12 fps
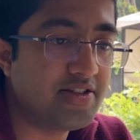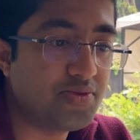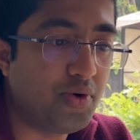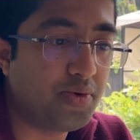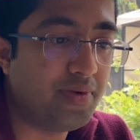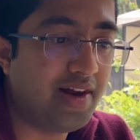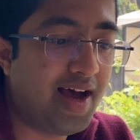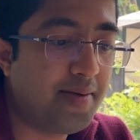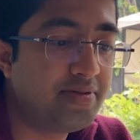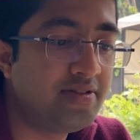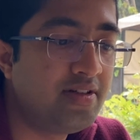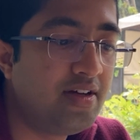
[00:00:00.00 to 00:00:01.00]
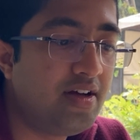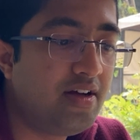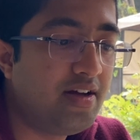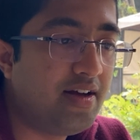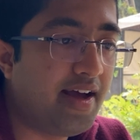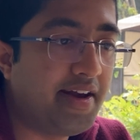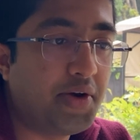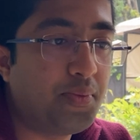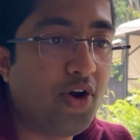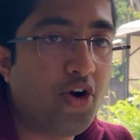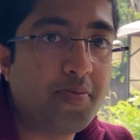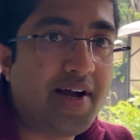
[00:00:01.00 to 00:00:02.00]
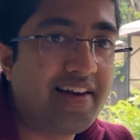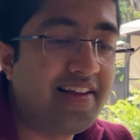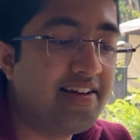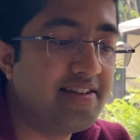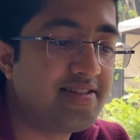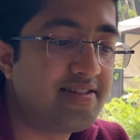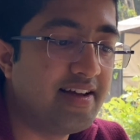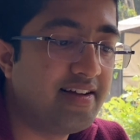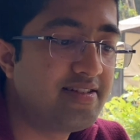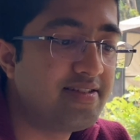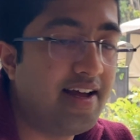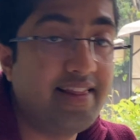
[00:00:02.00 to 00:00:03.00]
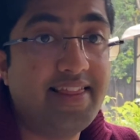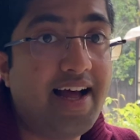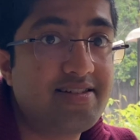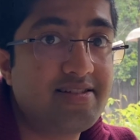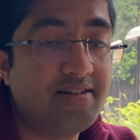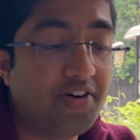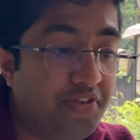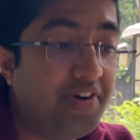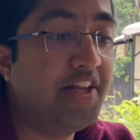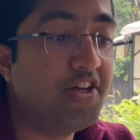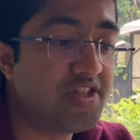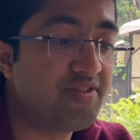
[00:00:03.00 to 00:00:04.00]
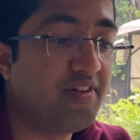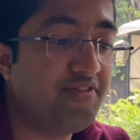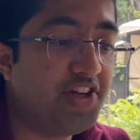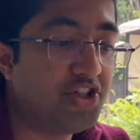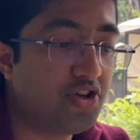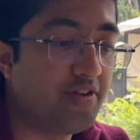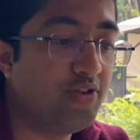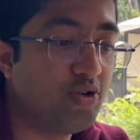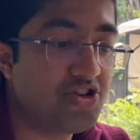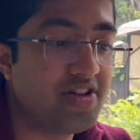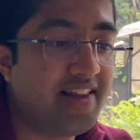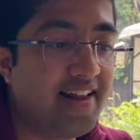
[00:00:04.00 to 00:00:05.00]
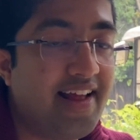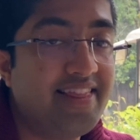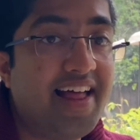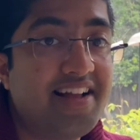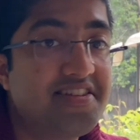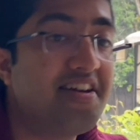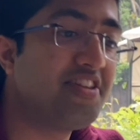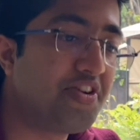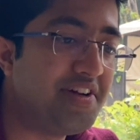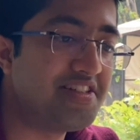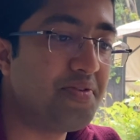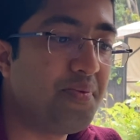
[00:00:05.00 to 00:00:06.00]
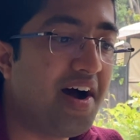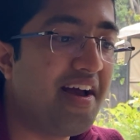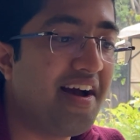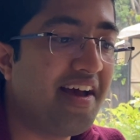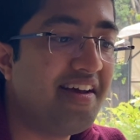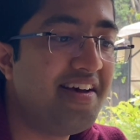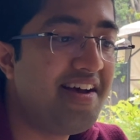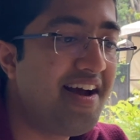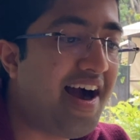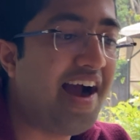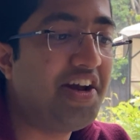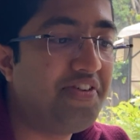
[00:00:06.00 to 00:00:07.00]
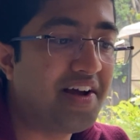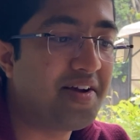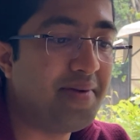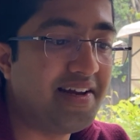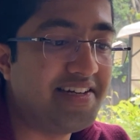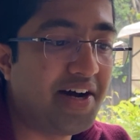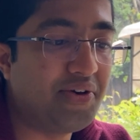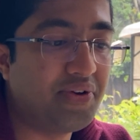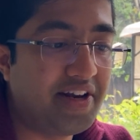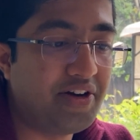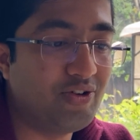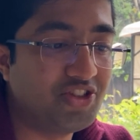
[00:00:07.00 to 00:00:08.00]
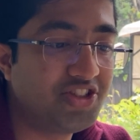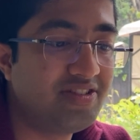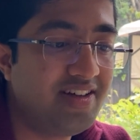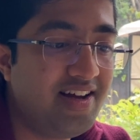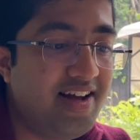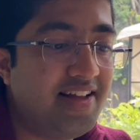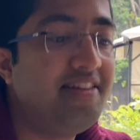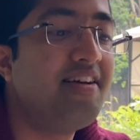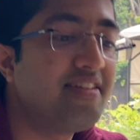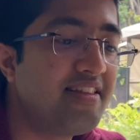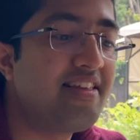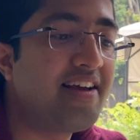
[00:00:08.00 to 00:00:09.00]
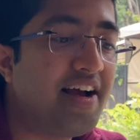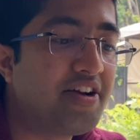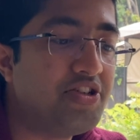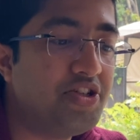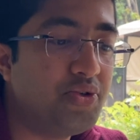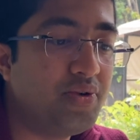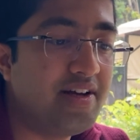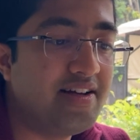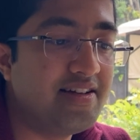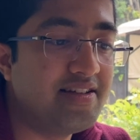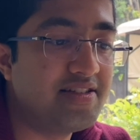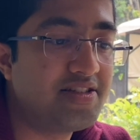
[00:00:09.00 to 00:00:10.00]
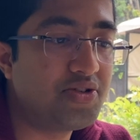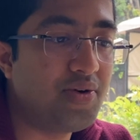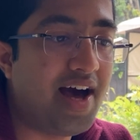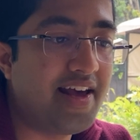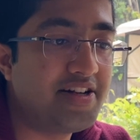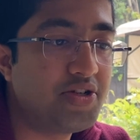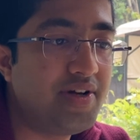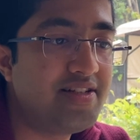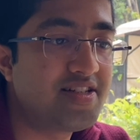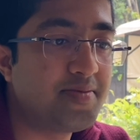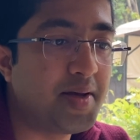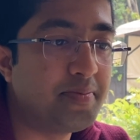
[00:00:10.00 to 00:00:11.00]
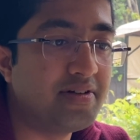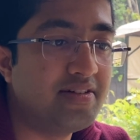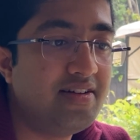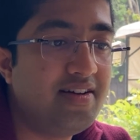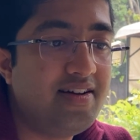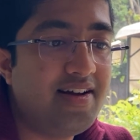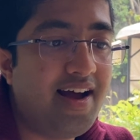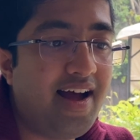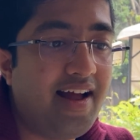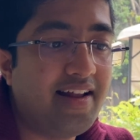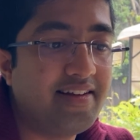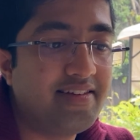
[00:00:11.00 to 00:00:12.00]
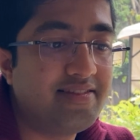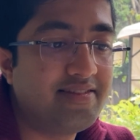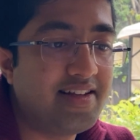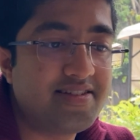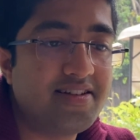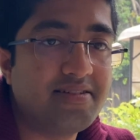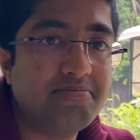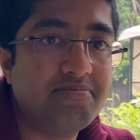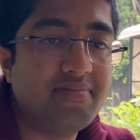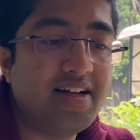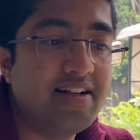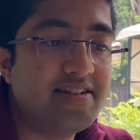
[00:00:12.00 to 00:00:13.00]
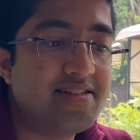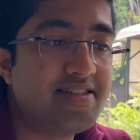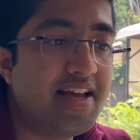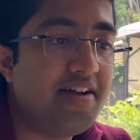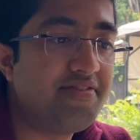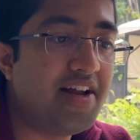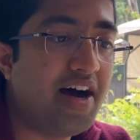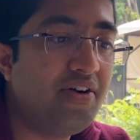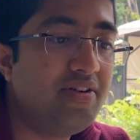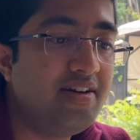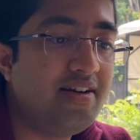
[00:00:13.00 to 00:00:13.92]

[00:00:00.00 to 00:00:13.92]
is what will happen, and it will automatically get synced, and that's a really useful feature of Notion, and that's another reason why I highly recommend downloading Notion. The other thing I could do is to add it to Instapaper, and that's it. It's saved now,